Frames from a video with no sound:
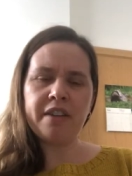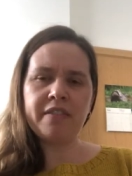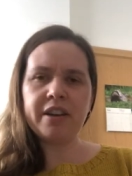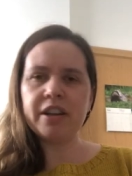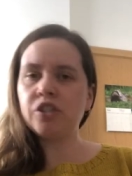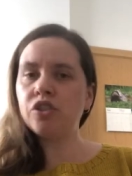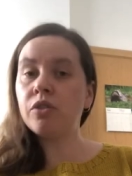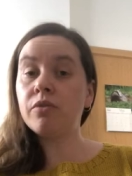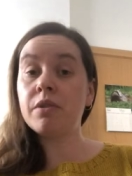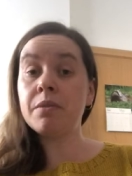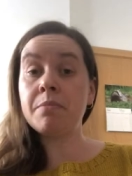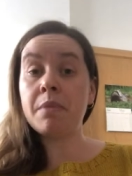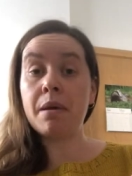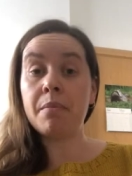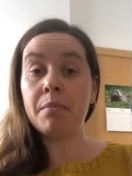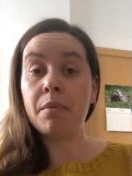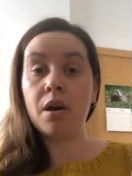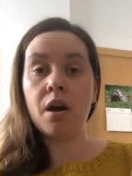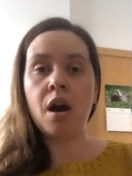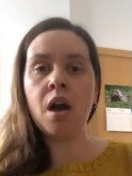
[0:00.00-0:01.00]
I don't
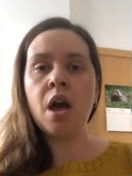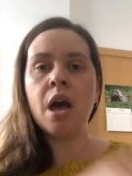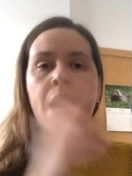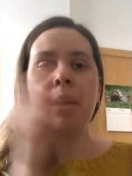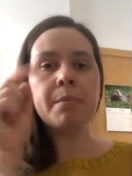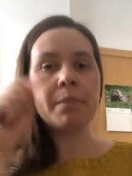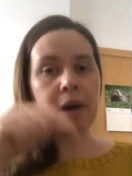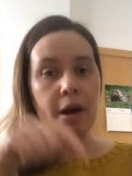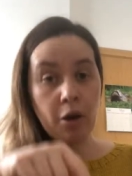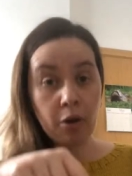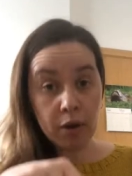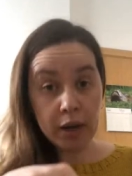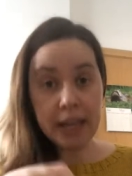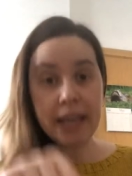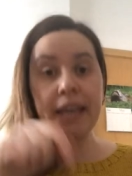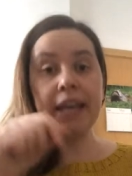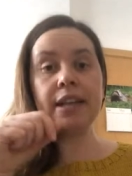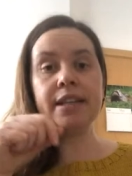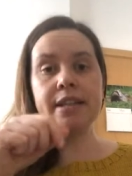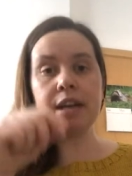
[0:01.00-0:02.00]
remember, but I'll
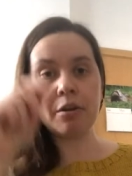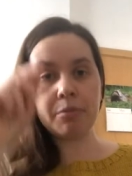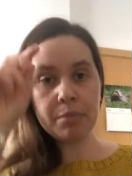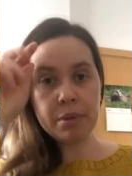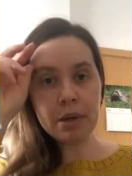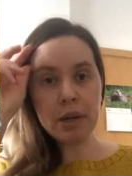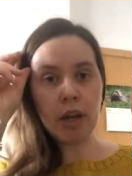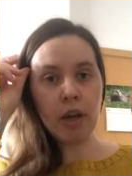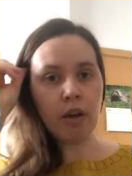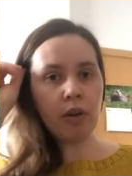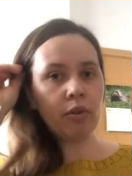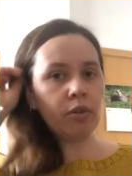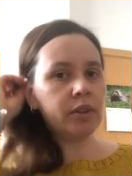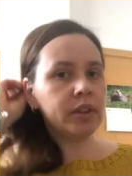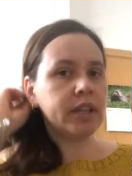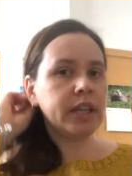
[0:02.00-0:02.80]
link it down below,